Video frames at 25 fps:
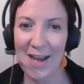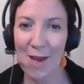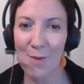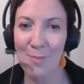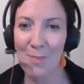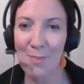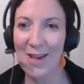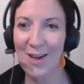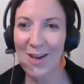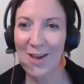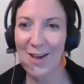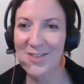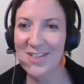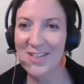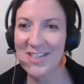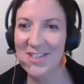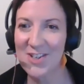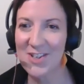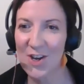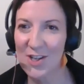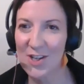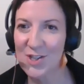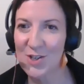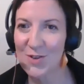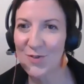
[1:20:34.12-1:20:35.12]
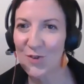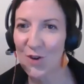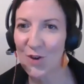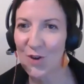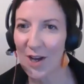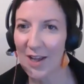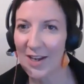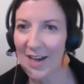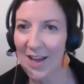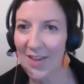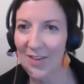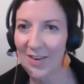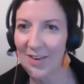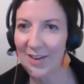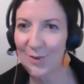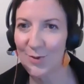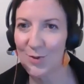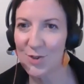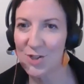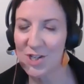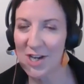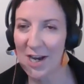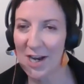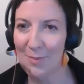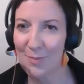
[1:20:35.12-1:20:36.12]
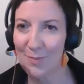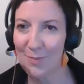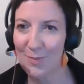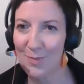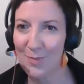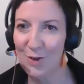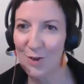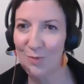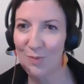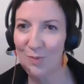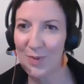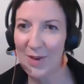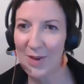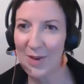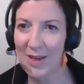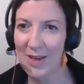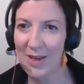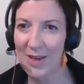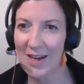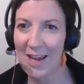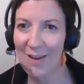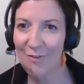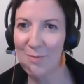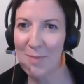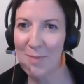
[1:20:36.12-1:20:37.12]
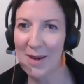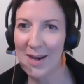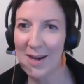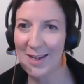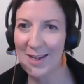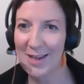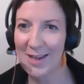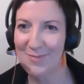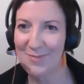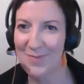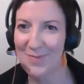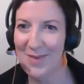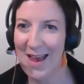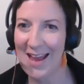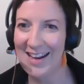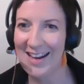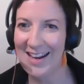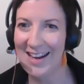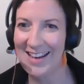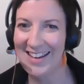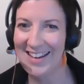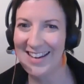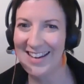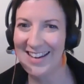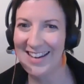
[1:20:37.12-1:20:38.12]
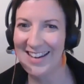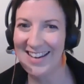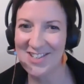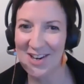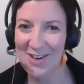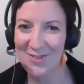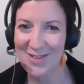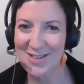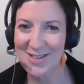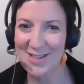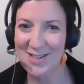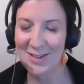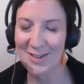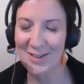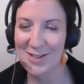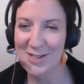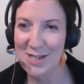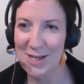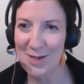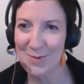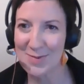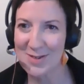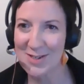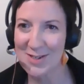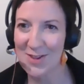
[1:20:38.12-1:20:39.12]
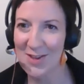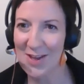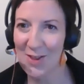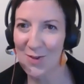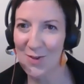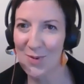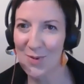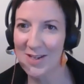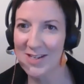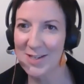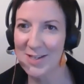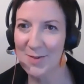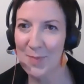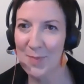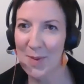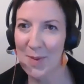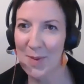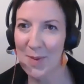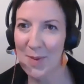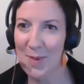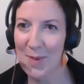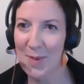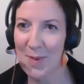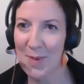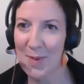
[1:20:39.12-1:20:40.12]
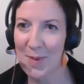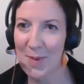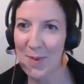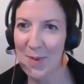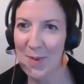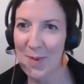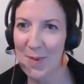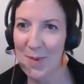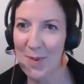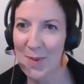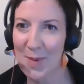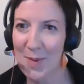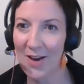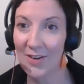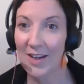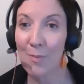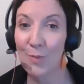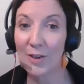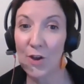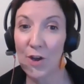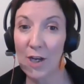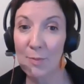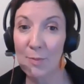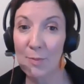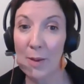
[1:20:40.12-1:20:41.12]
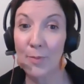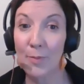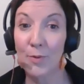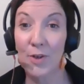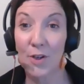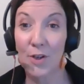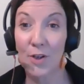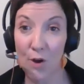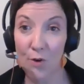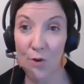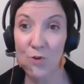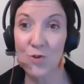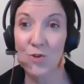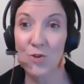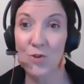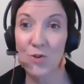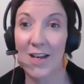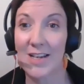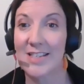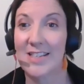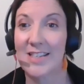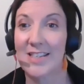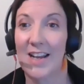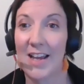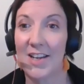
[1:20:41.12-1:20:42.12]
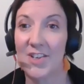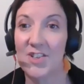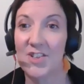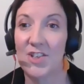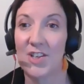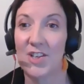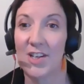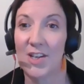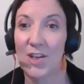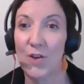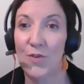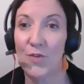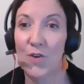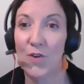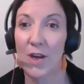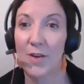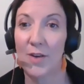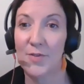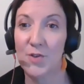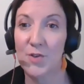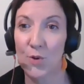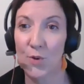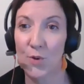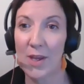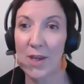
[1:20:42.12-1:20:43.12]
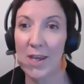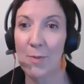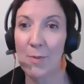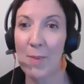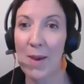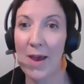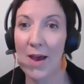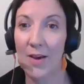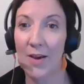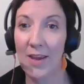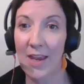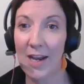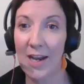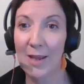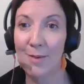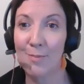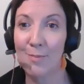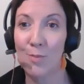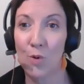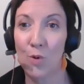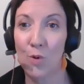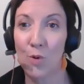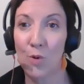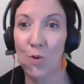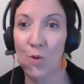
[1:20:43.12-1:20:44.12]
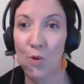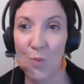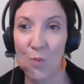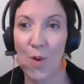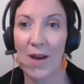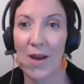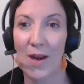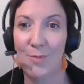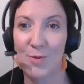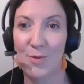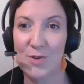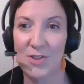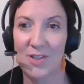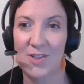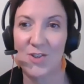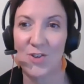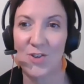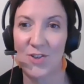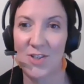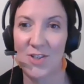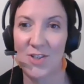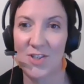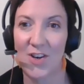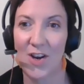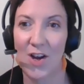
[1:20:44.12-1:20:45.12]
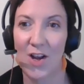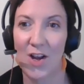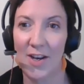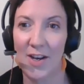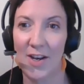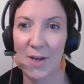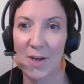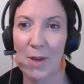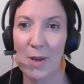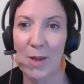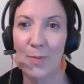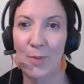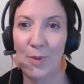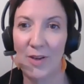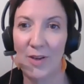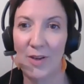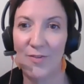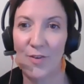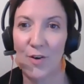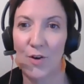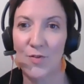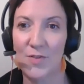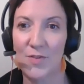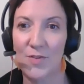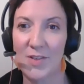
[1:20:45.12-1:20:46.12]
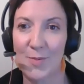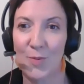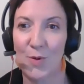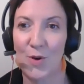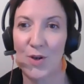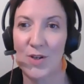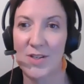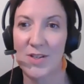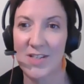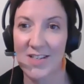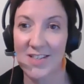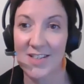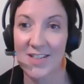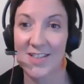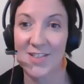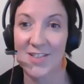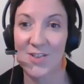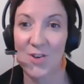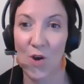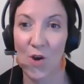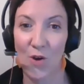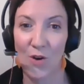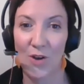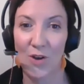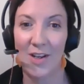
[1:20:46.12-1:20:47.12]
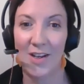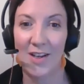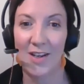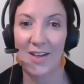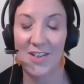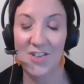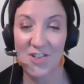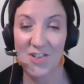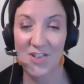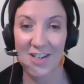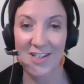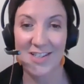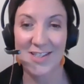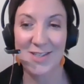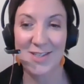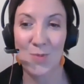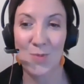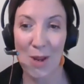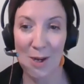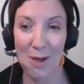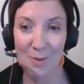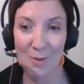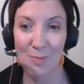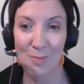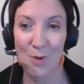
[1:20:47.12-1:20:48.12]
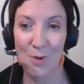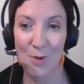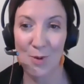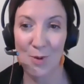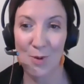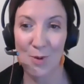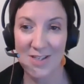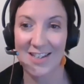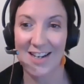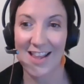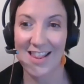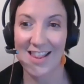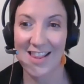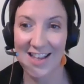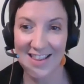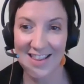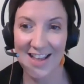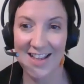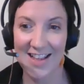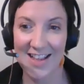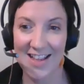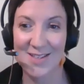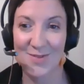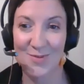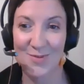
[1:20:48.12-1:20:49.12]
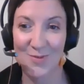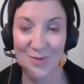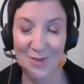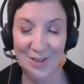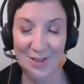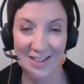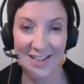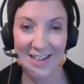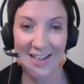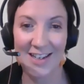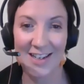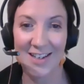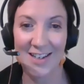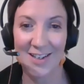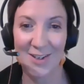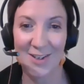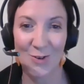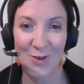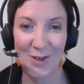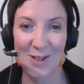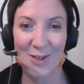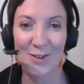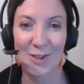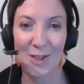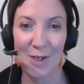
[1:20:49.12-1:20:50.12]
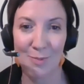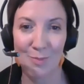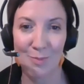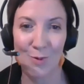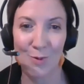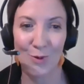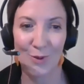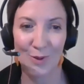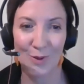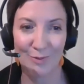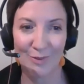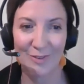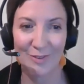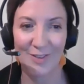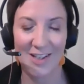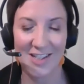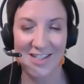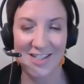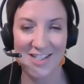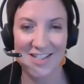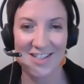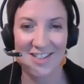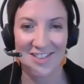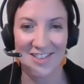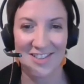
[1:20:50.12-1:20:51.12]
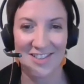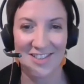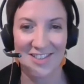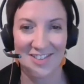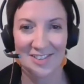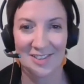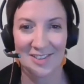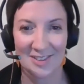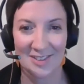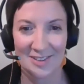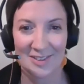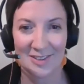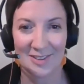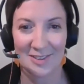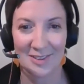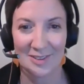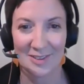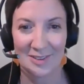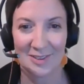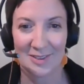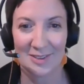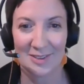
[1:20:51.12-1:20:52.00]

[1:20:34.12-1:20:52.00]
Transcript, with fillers: Now, Meg, I've just noticed you've got another little gem. You're in every medium adding in generous little tips. So the other one is about um, alerting people to cultural isolation. You're kind of talking about getting more than one Aboriginal and Torres Strait Islander people involved in the processes, not just one person. I think that's a really critical and important reflection.